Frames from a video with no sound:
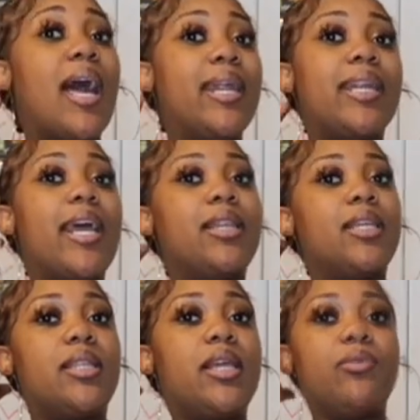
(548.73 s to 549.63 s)
and
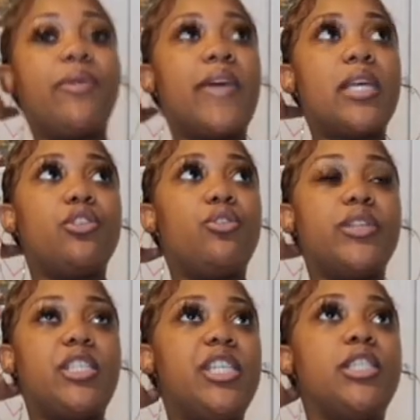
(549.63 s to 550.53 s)
the thing with Fashion
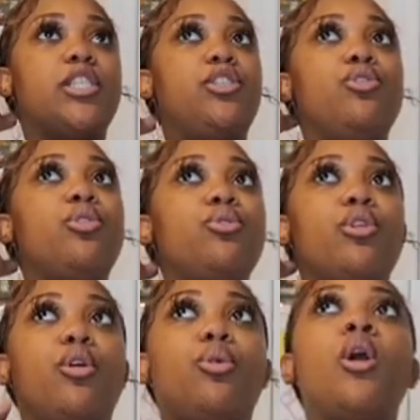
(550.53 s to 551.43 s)
Nova jeans is you don't
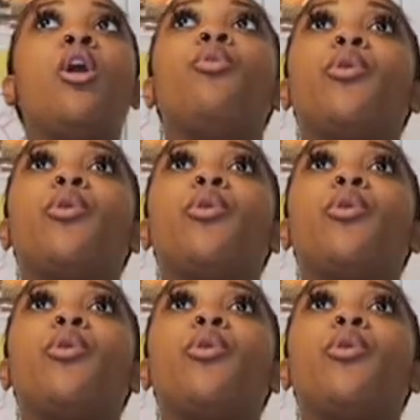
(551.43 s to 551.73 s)
know